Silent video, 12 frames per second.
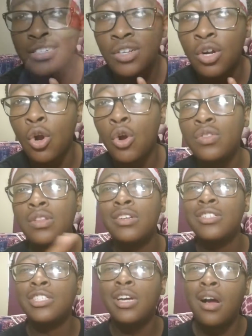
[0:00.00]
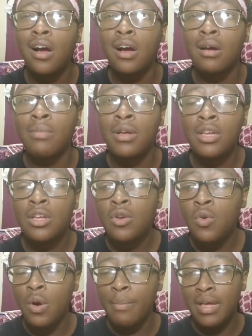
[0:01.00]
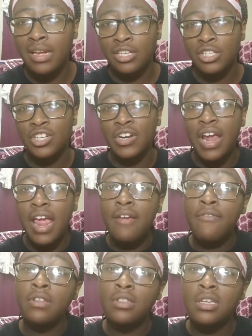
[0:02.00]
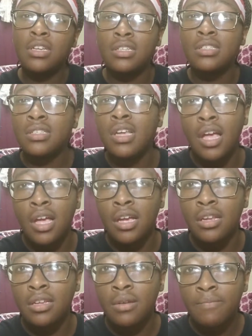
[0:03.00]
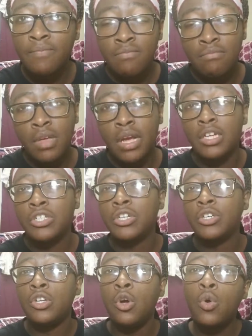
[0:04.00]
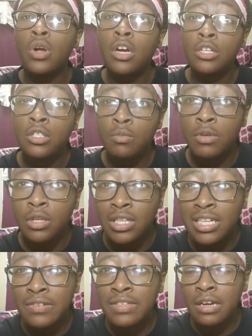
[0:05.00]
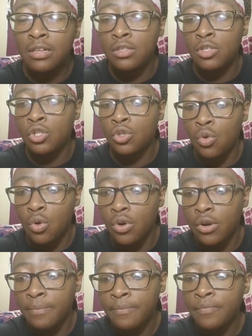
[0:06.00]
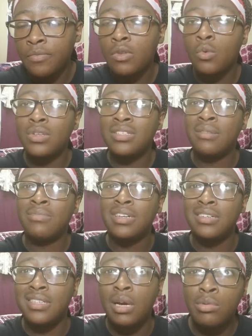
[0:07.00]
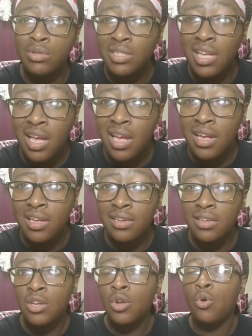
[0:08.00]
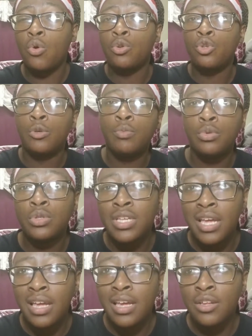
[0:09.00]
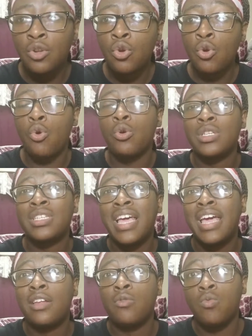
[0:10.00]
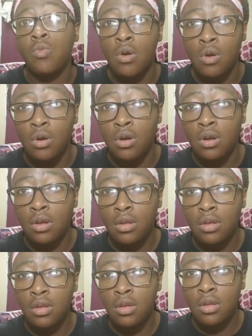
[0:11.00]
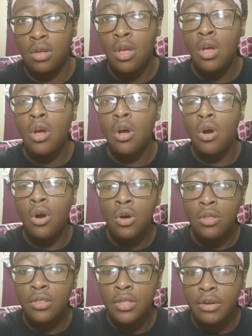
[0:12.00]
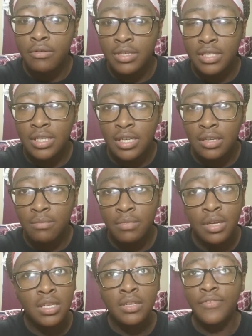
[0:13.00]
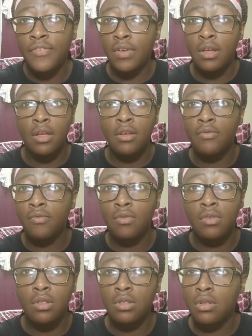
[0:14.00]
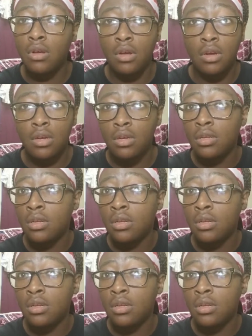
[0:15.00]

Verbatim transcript: all of our cashiers are on their job we making sure everything is scanned. Making sure no customer leaves out of the store with something double scanned or triple scanned or scanned wrong on their receipt. Because if, if look,